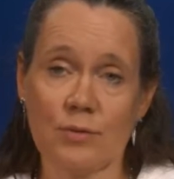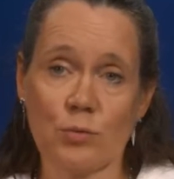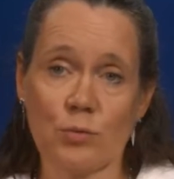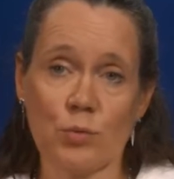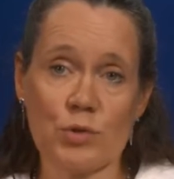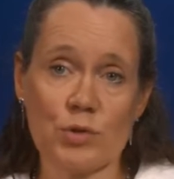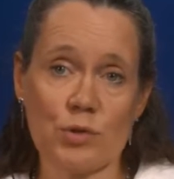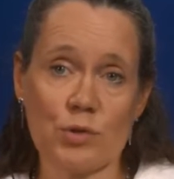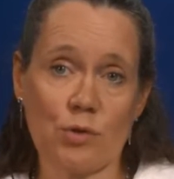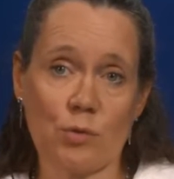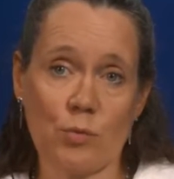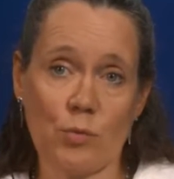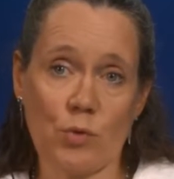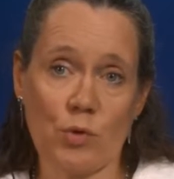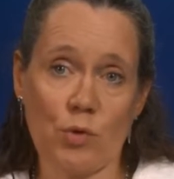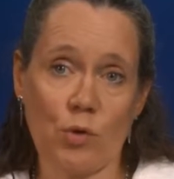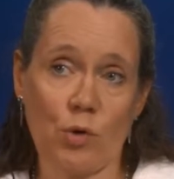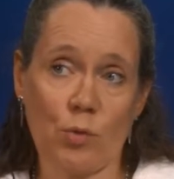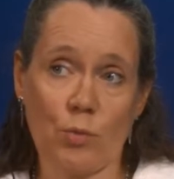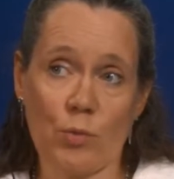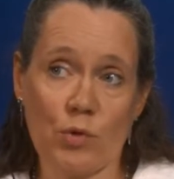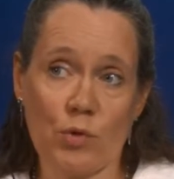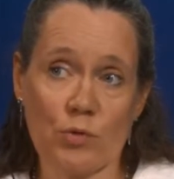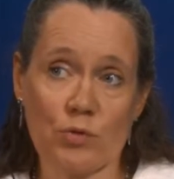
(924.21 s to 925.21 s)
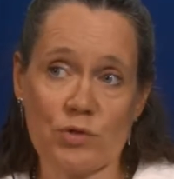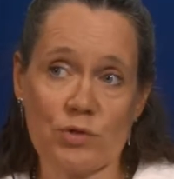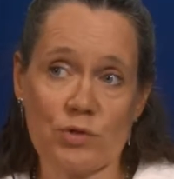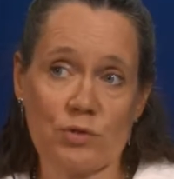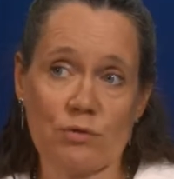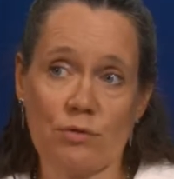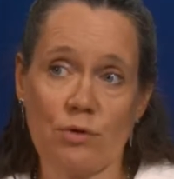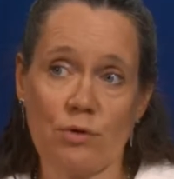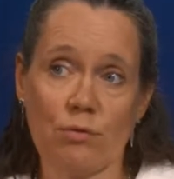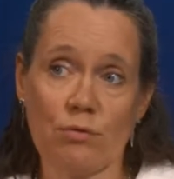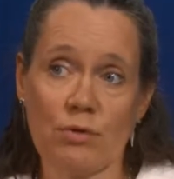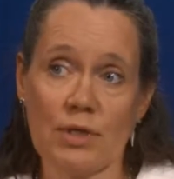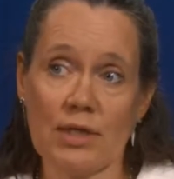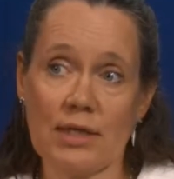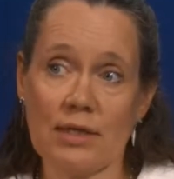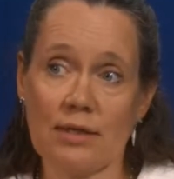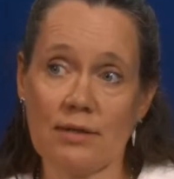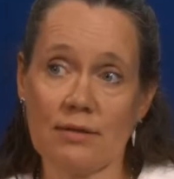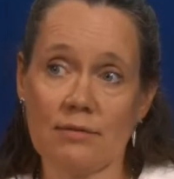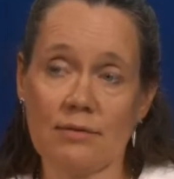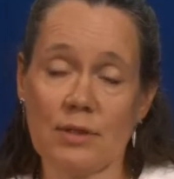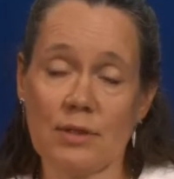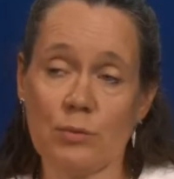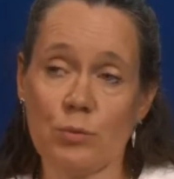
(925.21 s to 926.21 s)
It was almost
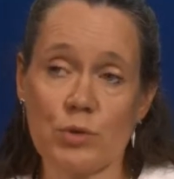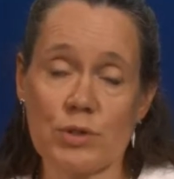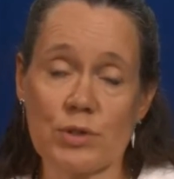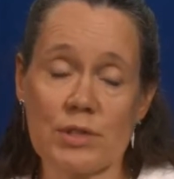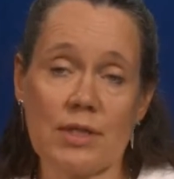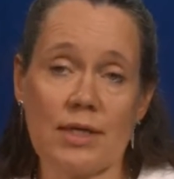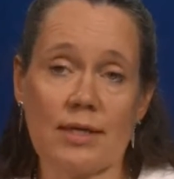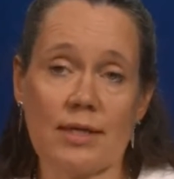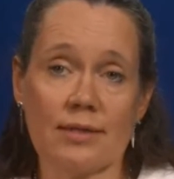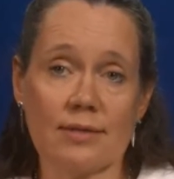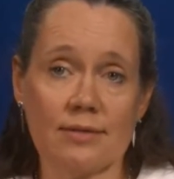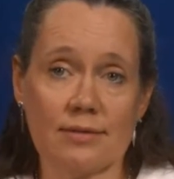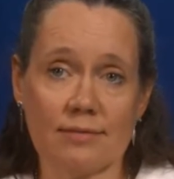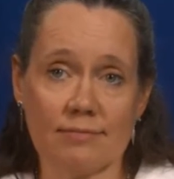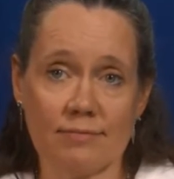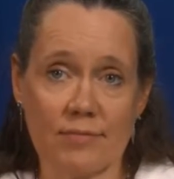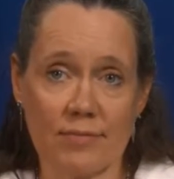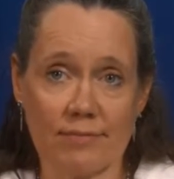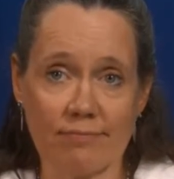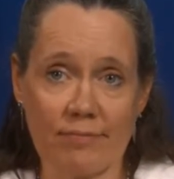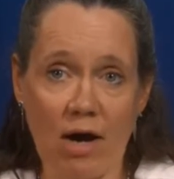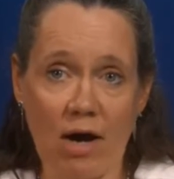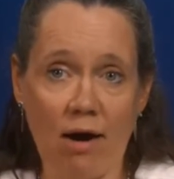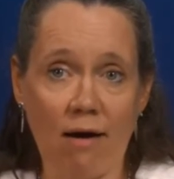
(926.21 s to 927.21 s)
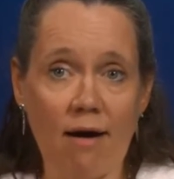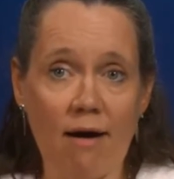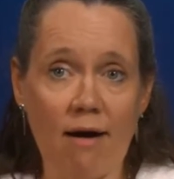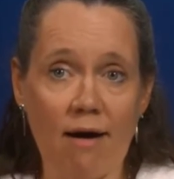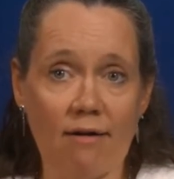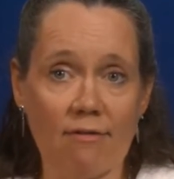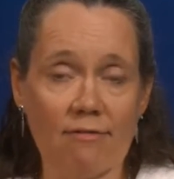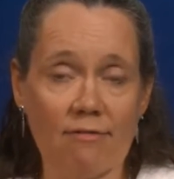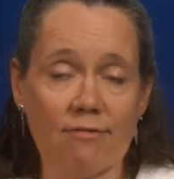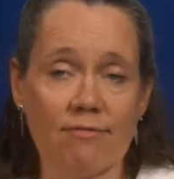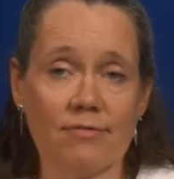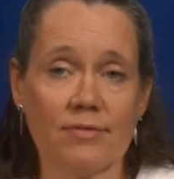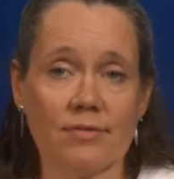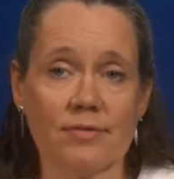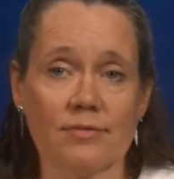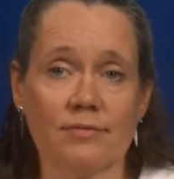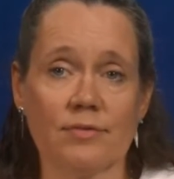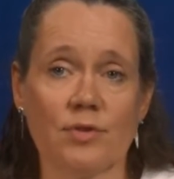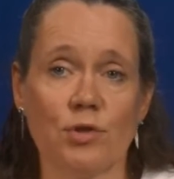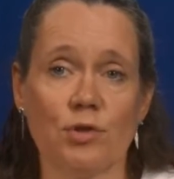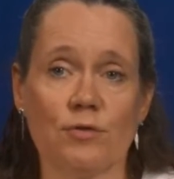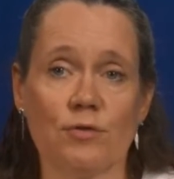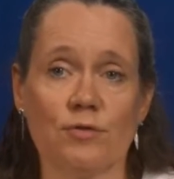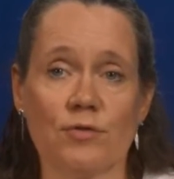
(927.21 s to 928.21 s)
only, it was like half
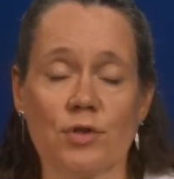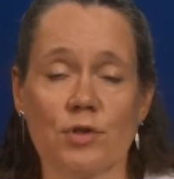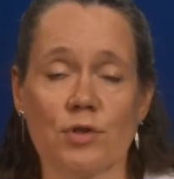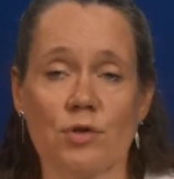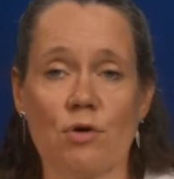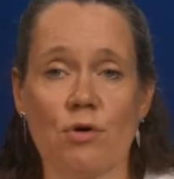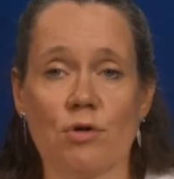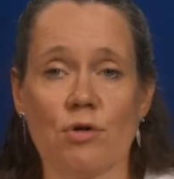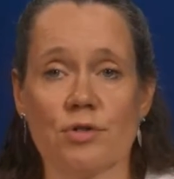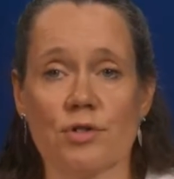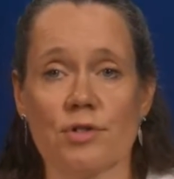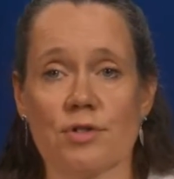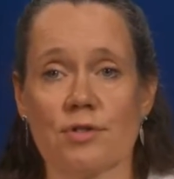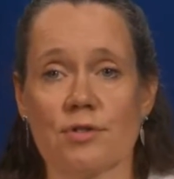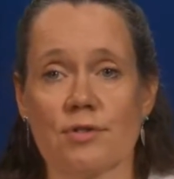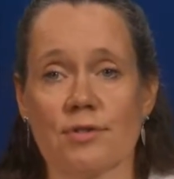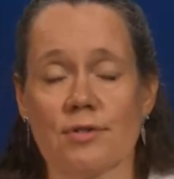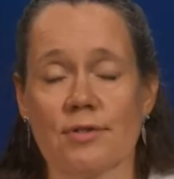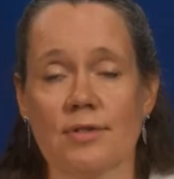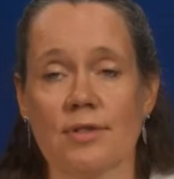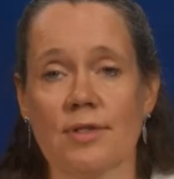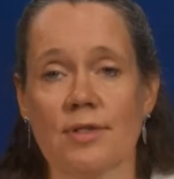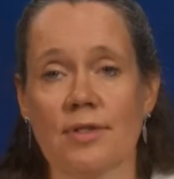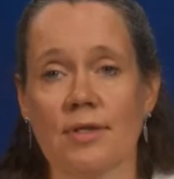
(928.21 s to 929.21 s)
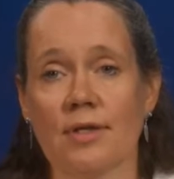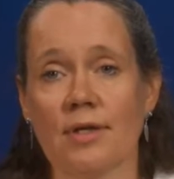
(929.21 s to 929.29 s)
of the cost